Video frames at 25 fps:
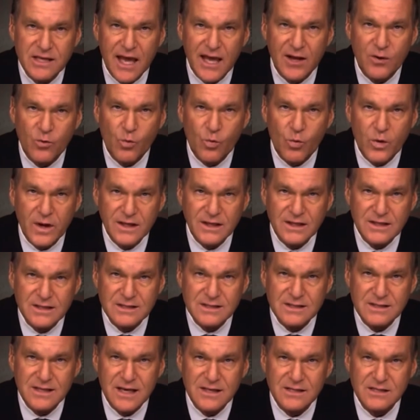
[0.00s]
and
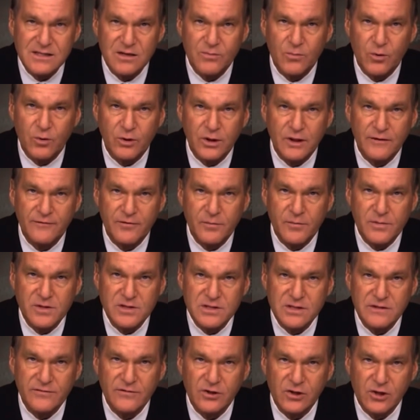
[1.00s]
witness testimony from a
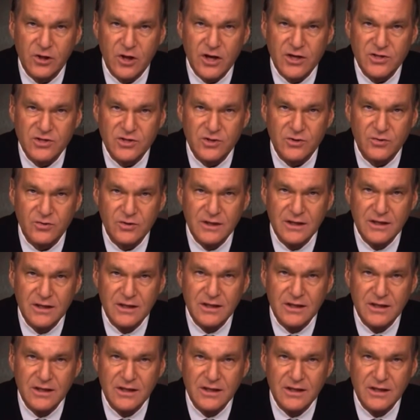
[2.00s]
civil lawsuit